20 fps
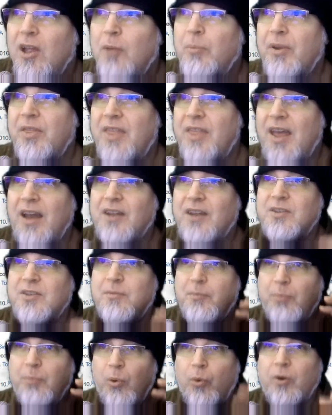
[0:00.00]
But that is an
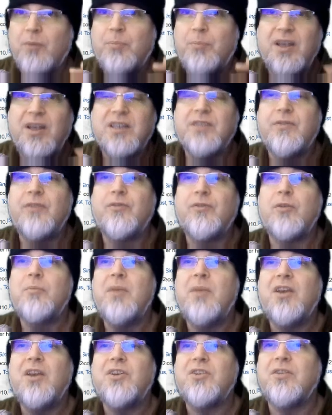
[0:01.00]
important piece of
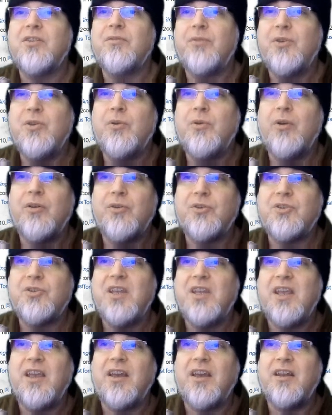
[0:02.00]
information for you to
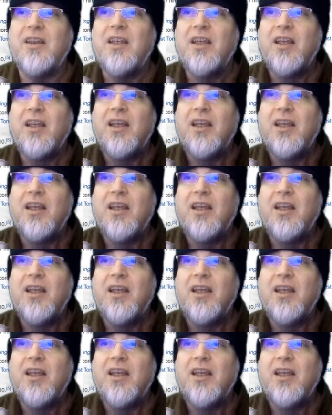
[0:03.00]
understand